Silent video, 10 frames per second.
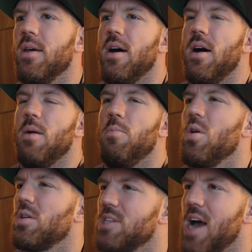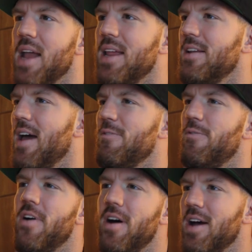uh, more exciting and have
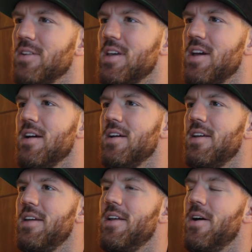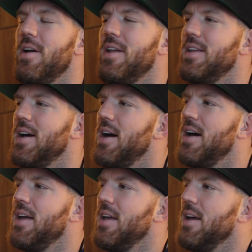fun out there, you know, and
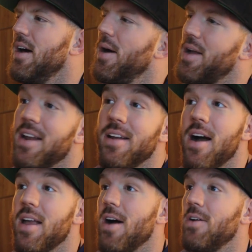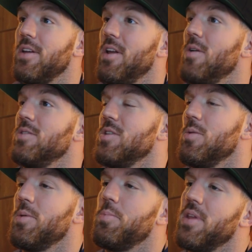uh, I got a knockout, you know, and so I
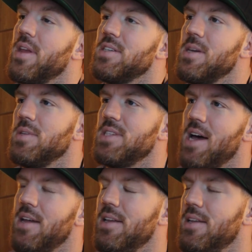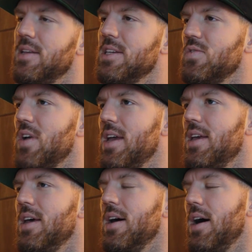want to bring that same mentality into this fight.
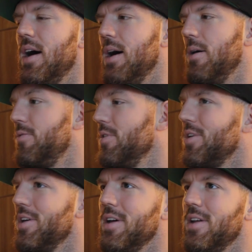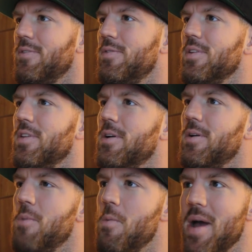Uh, I feel good. I feel the
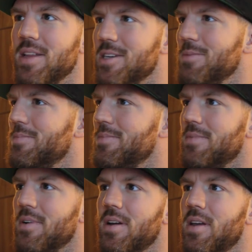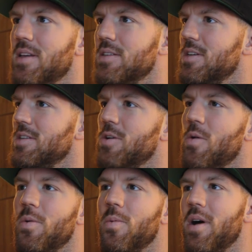momentum uh, is, is
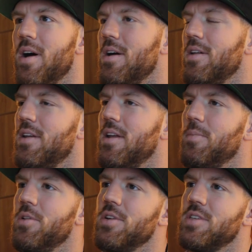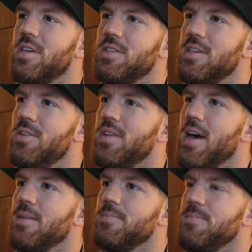going well, and I'm look to continue
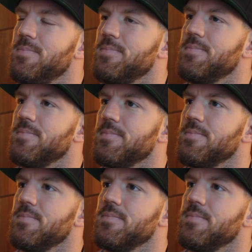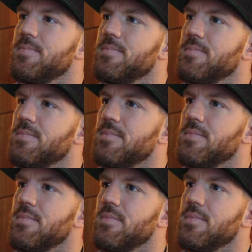that. Do you, do you expect a
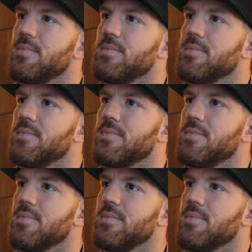knockout in this fight, too?